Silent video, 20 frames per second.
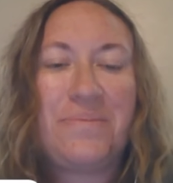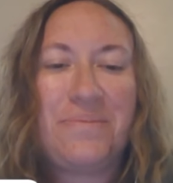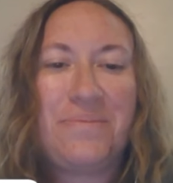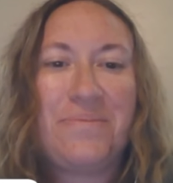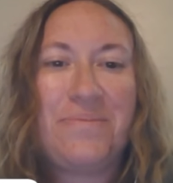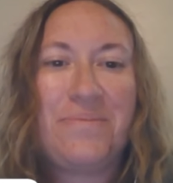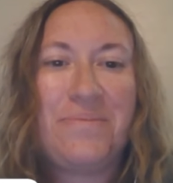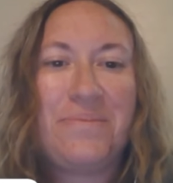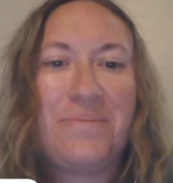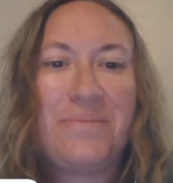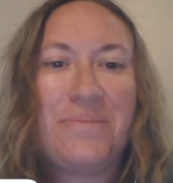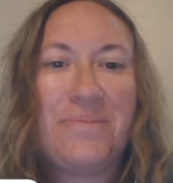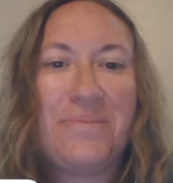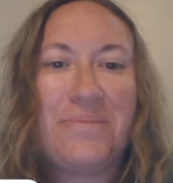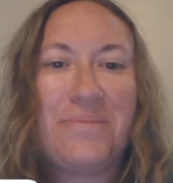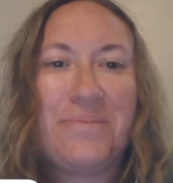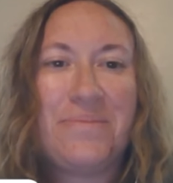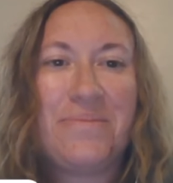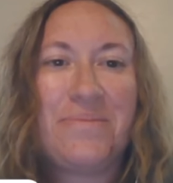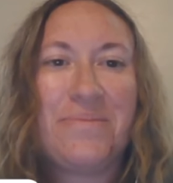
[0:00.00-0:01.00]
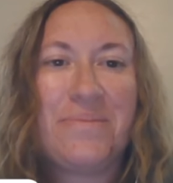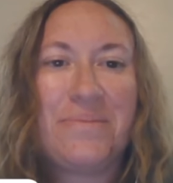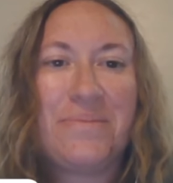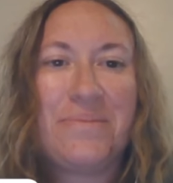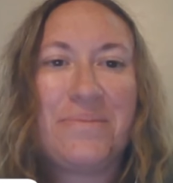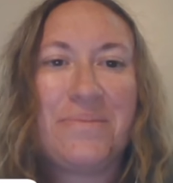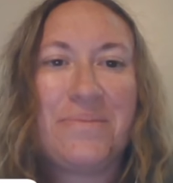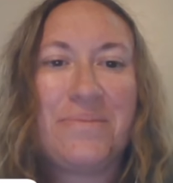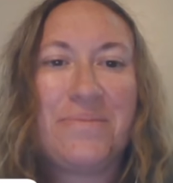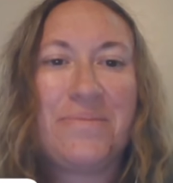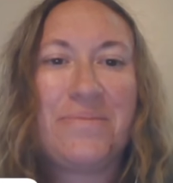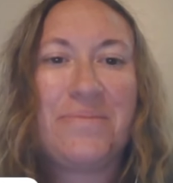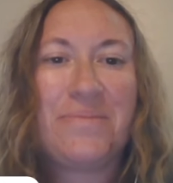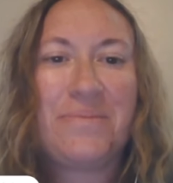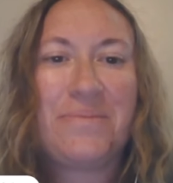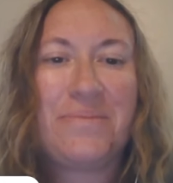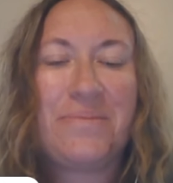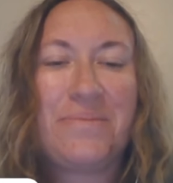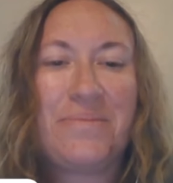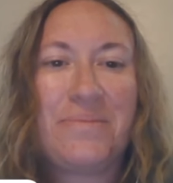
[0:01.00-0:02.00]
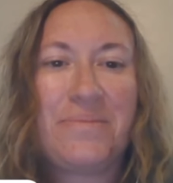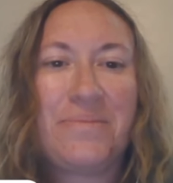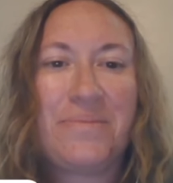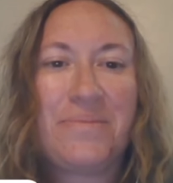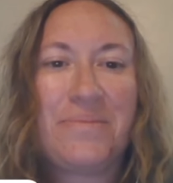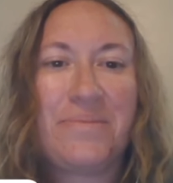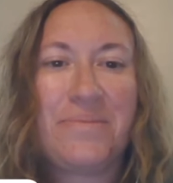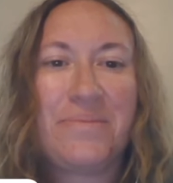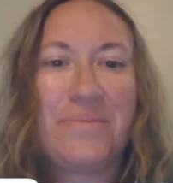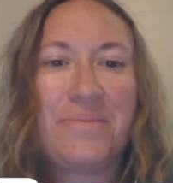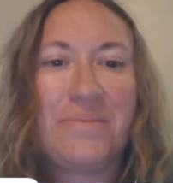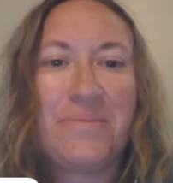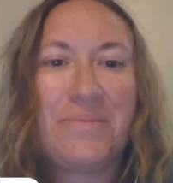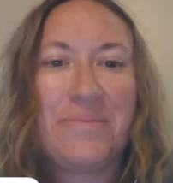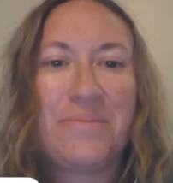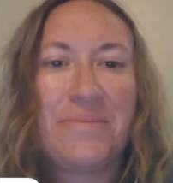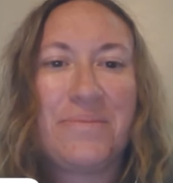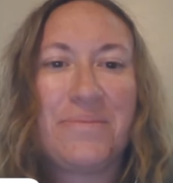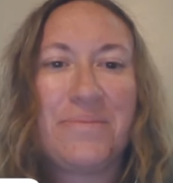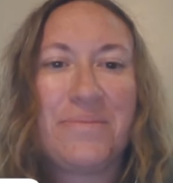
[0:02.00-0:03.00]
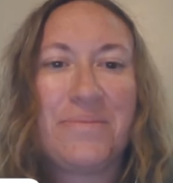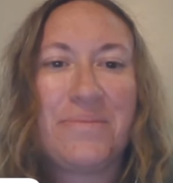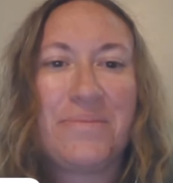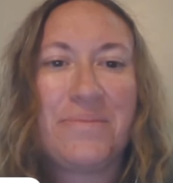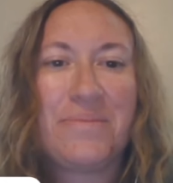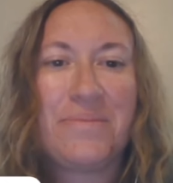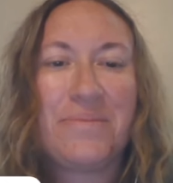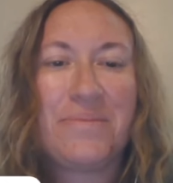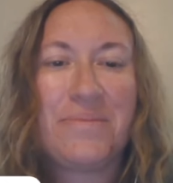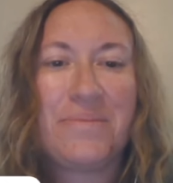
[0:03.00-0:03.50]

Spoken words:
The person shown says nothing.